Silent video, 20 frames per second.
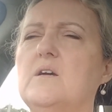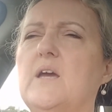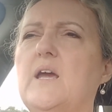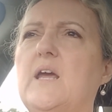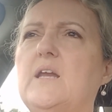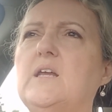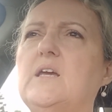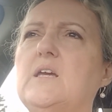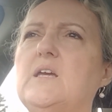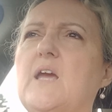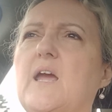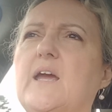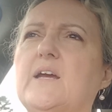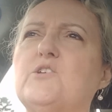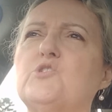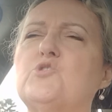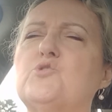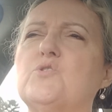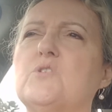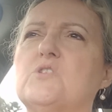any
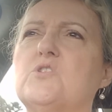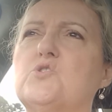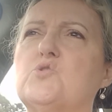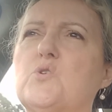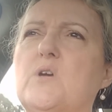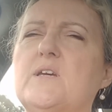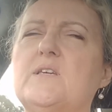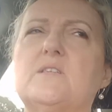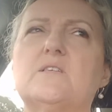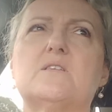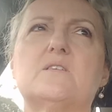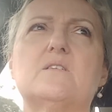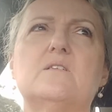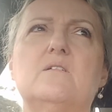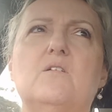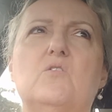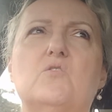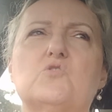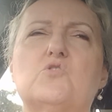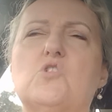extra stress
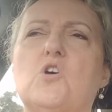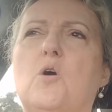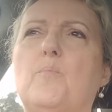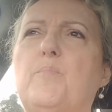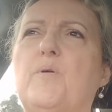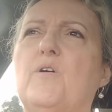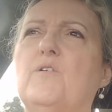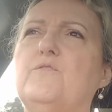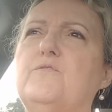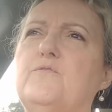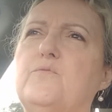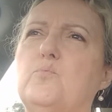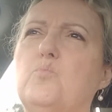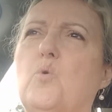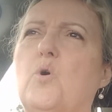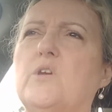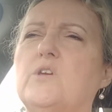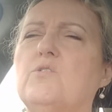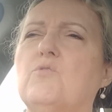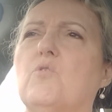on top of
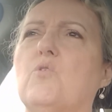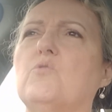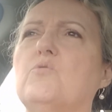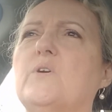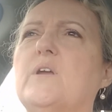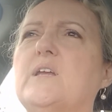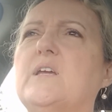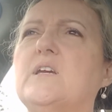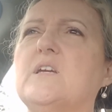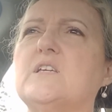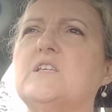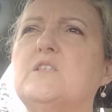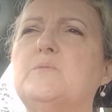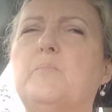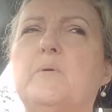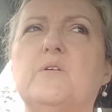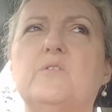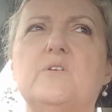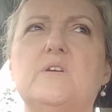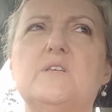what you're already
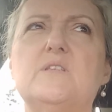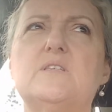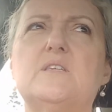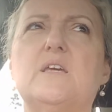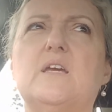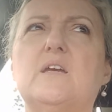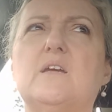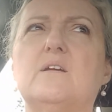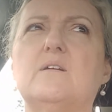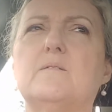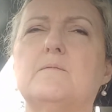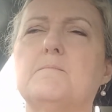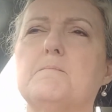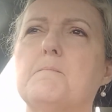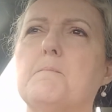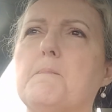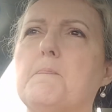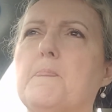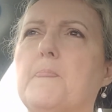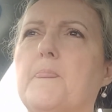experiencing
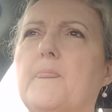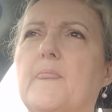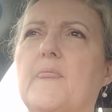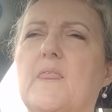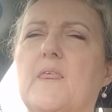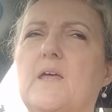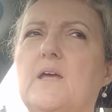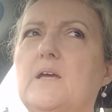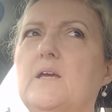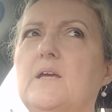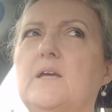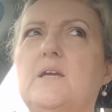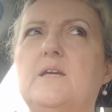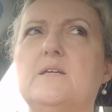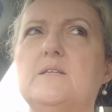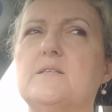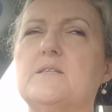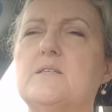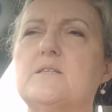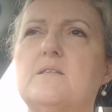
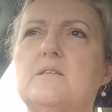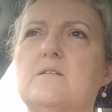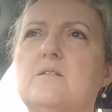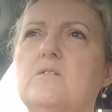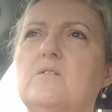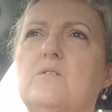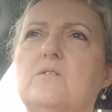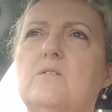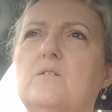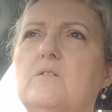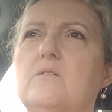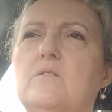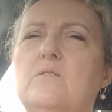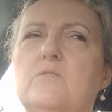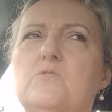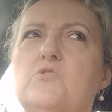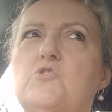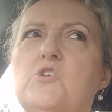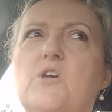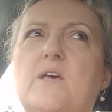is
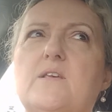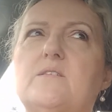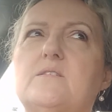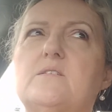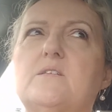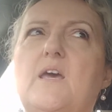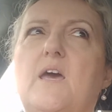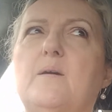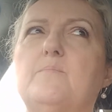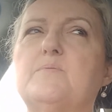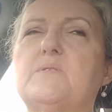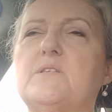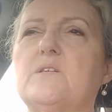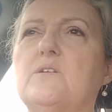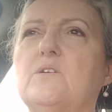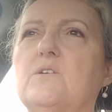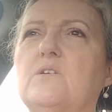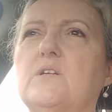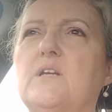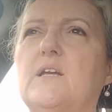just
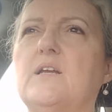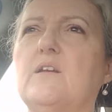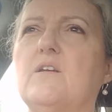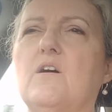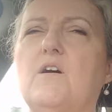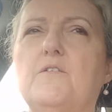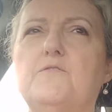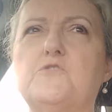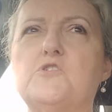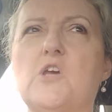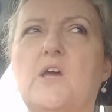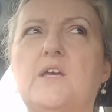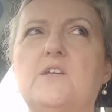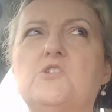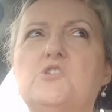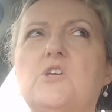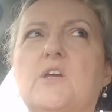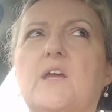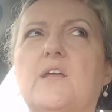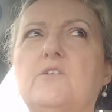absolutely
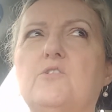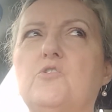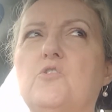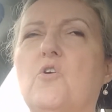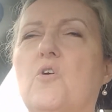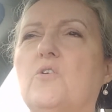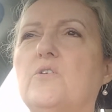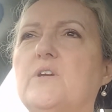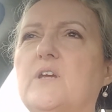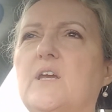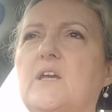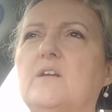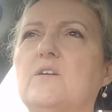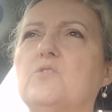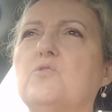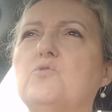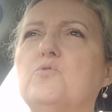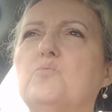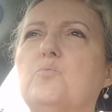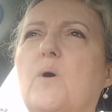life-changing and not in a
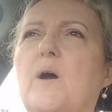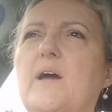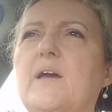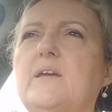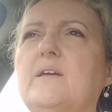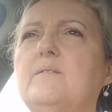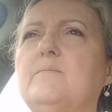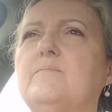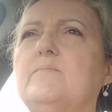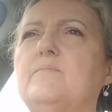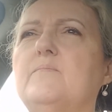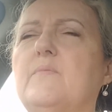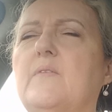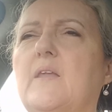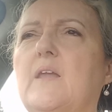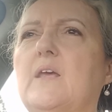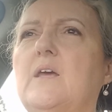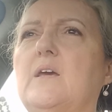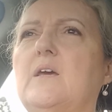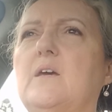good way.
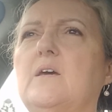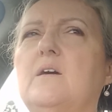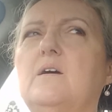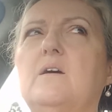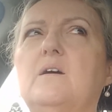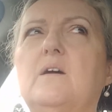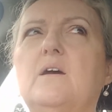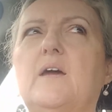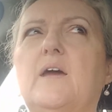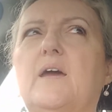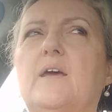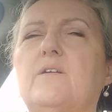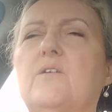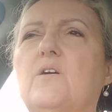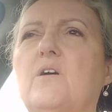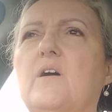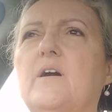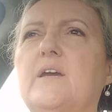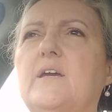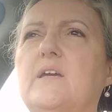And
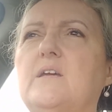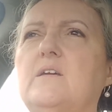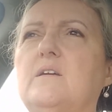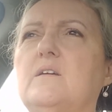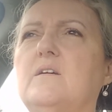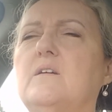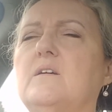I